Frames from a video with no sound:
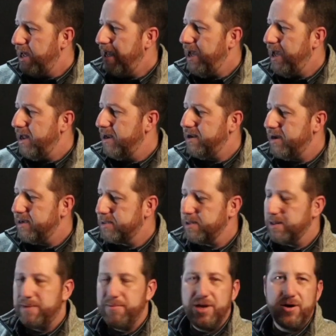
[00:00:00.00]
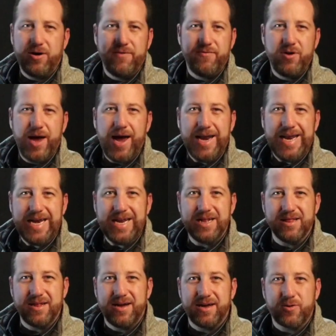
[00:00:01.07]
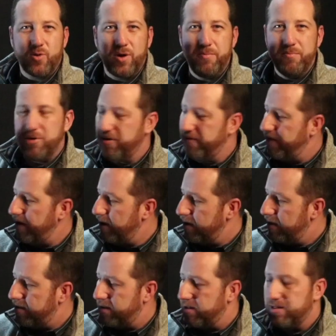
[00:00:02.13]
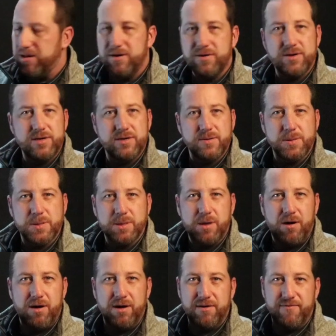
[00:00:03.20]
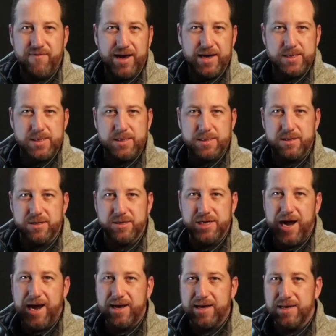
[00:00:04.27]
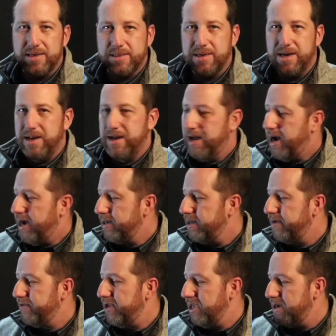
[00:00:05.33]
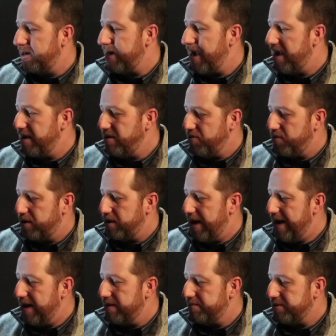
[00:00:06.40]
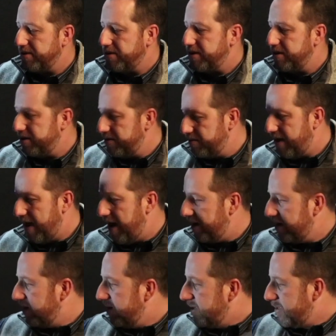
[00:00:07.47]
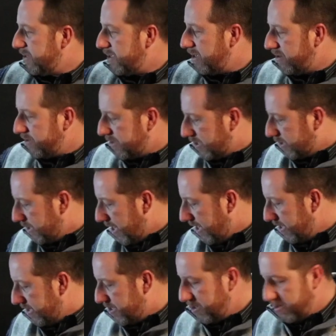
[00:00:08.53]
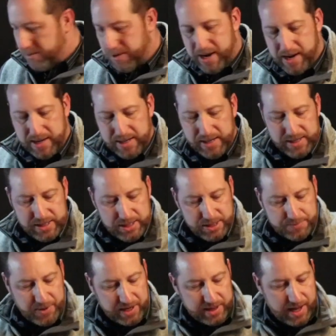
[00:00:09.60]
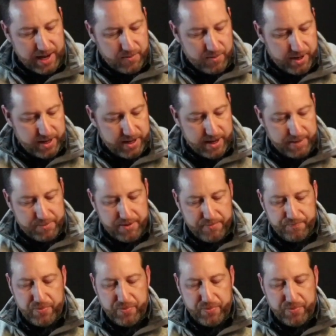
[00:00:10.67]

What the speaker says: And so let me know, have you had any luck removing the logos on vests or jackets? I'd love to hear how you were able to do that. So I was excited to pick that one up.